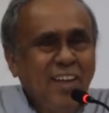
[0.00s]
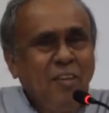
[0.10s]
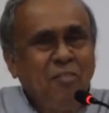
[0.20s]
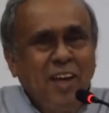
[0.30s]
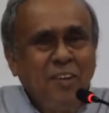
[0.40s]

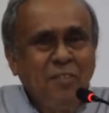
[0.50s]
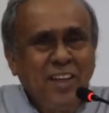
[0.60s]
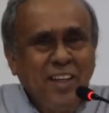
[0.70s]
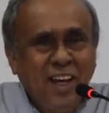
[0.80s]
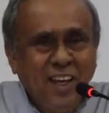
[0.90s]
if I
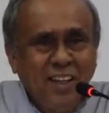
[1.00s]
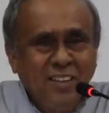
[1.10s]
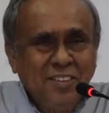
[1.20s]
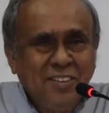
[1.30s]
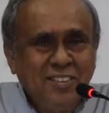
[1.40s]
were
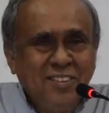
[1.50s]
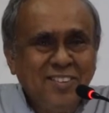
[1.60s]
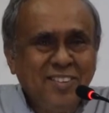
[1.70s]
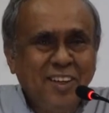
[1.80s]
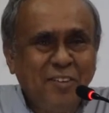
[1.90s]
young,
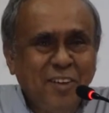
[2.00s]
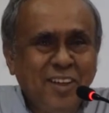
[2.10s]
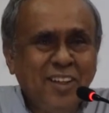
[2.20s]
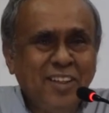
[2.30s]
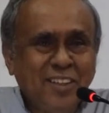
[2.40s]
say
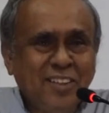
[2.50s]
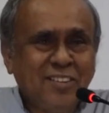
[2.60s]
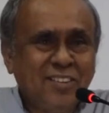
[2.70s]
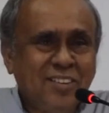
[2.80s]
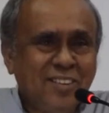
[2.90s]
20
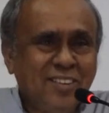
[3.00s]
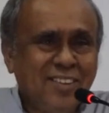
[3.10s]
years,